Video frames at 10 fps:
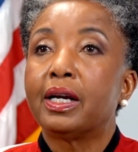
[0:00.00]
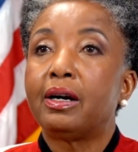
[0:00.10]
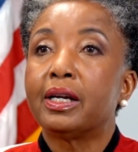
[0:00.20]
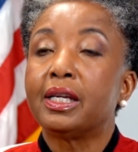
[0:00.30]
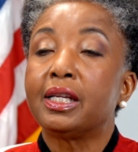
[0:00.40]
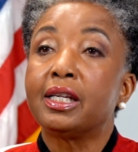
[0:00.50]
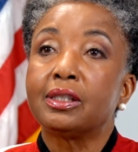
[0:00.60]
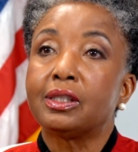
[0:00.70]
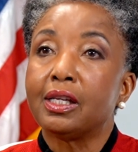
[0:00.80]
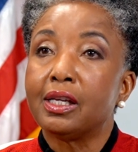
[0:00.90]
uh, in
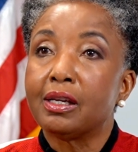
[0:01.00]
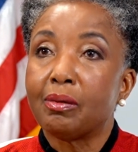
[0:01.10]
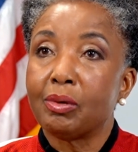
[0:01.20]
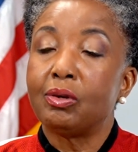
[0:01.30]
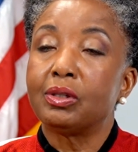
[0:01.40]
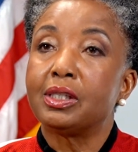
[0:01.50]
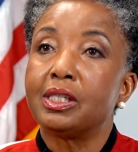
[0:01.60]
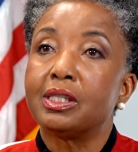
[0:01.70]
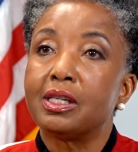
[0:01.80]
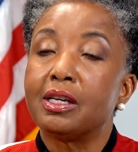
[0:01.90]
inner city
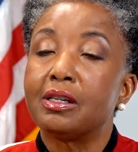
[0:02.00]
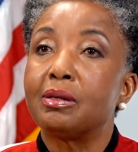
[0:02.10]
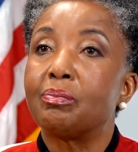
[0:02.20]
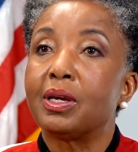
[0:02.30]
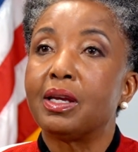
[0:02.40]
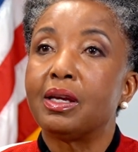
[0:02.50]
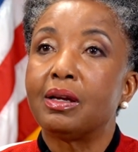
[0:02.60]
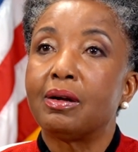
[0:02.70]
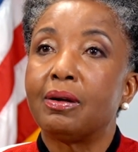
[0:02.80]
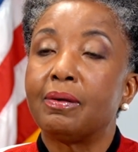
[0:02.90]
communities tend to be
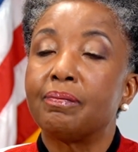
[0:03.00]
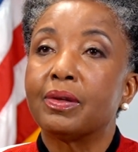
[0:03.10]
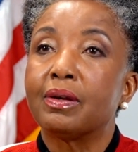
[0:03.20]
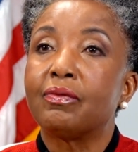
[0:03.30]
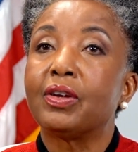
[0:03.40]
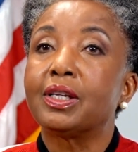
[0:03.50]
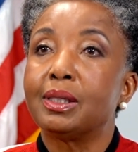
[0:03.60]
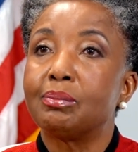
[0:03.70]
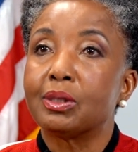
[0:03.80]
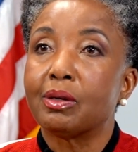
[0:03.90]
um,
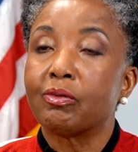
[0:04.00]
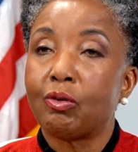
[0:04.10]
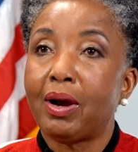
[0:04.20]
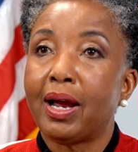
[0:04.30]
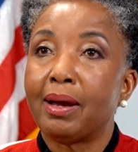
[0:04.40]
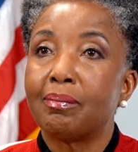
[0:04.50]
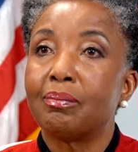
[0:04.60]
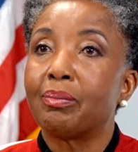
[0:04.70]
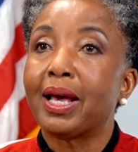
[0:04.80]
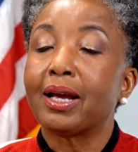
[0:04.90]
victims of crime.
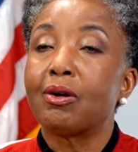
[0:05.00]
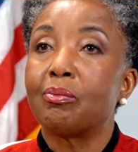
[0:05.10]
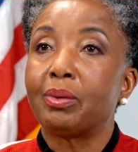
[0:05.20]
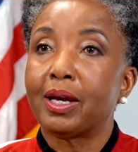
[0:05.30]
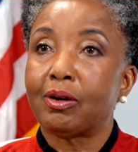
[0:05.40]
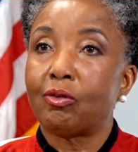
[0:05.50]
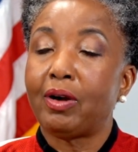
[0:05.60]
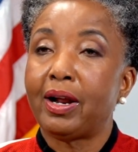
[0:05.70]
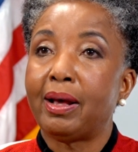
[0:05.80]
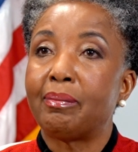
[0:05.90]
Black on black
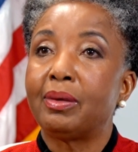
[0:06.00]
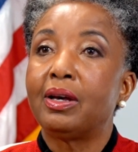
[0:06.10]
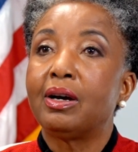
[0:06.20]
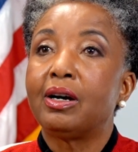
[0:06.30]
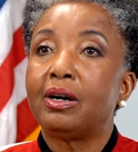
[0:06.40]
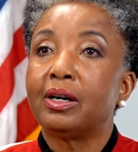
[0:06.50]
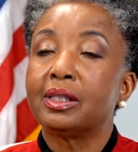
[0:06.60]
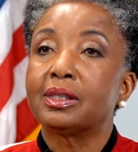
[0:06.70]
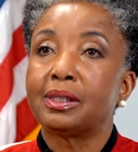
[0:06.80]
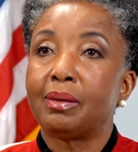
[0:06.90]
crime uh,
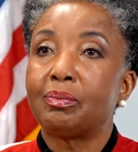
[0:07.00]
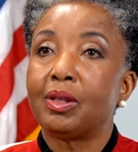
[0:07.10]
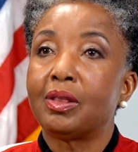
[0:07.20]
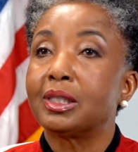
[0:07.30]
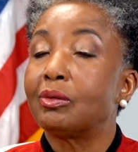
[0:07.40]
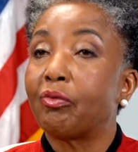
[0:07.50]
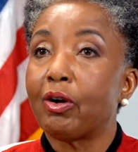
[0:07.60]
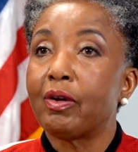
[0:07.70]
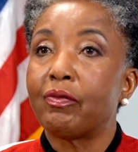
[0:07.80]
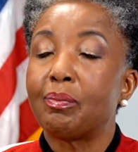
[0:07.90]
is something that's
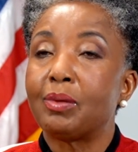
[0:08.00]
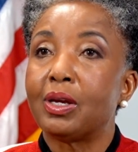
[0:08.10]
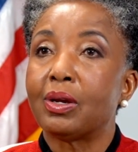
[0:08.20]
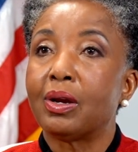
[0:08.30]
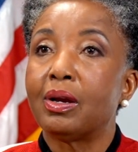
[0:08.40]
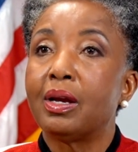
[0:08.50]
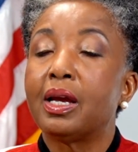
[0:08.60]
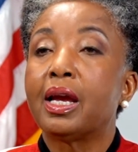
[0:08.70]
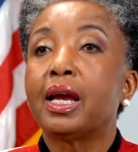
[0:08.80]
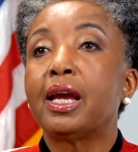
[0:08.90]
very familiar.
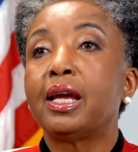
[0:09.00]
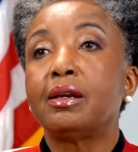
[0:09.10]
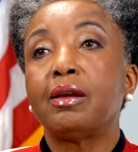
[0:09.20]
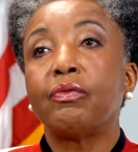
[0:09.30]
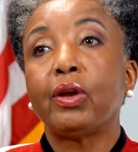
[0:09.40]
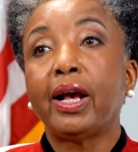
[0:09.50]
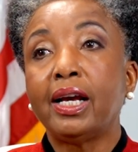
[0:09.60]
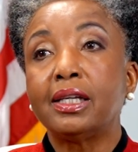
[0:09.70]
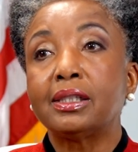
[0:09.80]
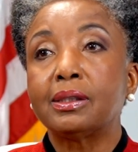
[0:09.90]
And if you
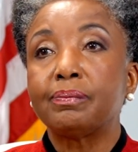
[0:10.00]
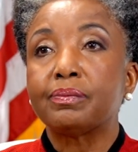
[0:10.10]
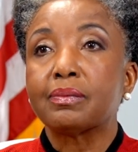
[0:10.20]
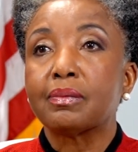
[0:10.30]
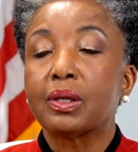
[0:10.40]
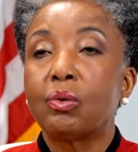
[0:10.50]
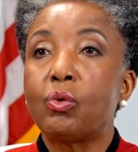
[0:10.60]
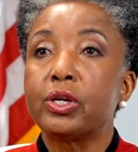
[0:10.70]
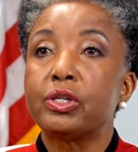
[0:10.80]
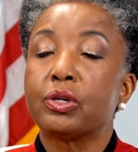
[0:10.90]
ask,
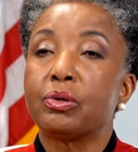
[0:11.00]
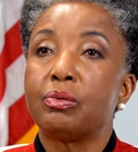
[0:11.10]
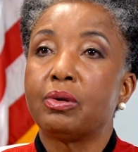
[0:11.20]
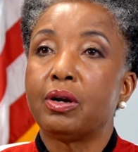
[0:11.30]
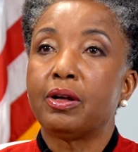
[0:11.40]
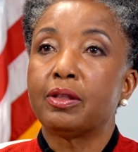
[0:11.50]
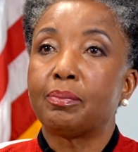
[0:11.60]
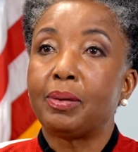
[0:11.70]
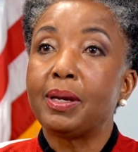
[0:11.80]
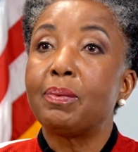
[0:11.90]
what do uh, the
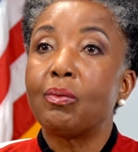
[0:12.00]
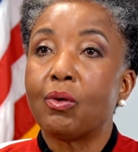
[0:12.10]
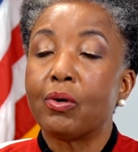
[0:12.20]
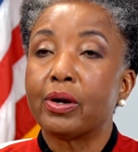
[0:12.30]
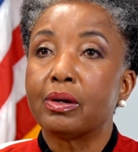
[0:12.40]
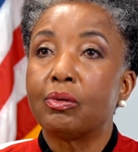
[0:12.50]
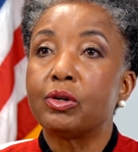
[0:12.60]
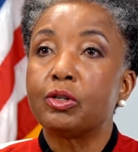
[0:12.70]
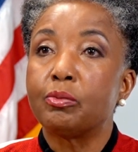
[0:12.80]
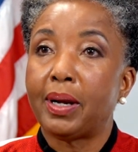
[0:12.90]
people want?
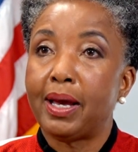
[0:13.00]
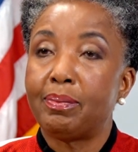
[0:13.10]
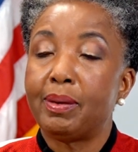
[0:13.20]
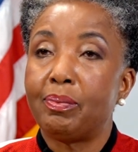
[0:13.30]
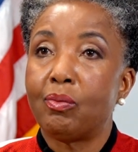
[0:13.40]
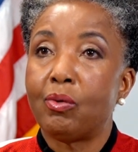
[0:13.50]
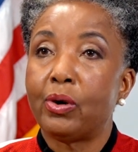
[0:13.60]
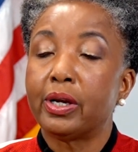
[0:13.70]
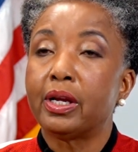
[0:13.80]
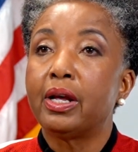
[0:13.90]
What do black people want?